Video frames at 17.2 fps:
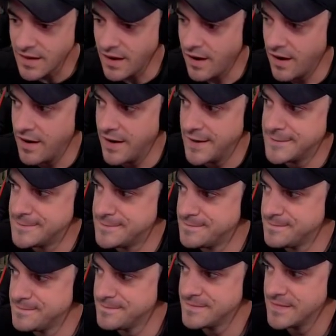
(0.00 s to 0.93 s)
All right,
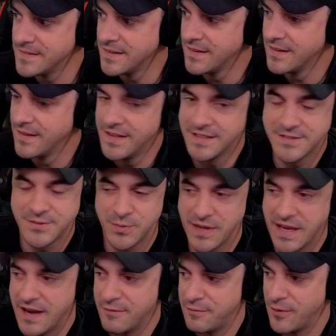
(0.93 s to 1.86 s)
let's
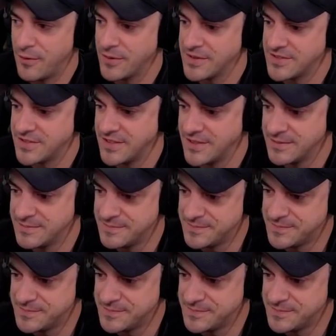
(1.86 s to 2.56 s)
we gotta focus here.